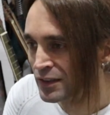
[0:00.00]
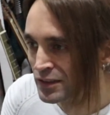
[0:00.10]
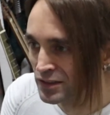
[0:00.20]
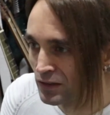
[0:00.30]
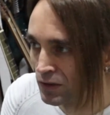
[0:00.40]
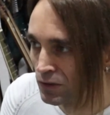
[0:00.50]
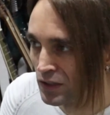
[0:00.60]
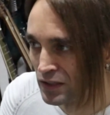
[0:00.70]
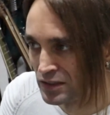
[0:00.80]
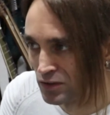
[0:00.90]
so
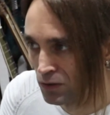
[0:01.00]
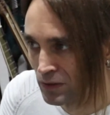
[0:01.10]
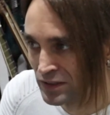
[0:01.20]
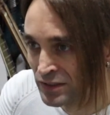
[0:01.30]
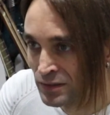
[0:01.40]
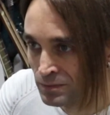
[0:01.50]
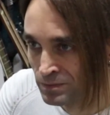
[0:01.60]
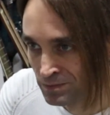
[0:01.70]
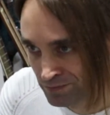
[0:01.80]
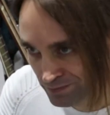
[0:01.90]
it's always
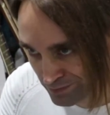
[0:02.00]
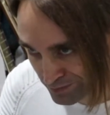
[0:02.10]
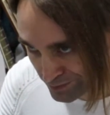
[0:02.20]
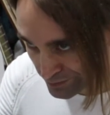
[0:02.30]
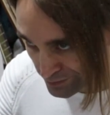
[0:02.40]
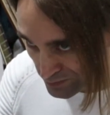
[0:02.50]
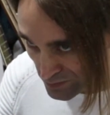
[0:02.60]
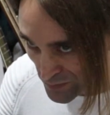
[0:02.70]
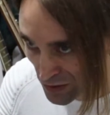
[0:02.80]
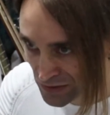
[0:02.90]

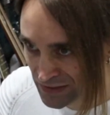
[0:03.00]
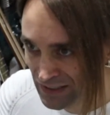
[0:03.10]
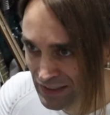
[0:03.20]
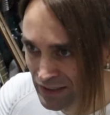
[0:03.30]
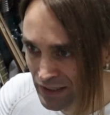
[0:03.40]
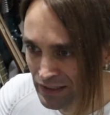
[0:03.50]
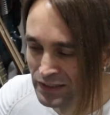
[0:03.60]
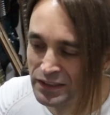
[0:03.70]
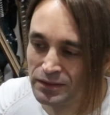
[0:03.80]
oscillating. And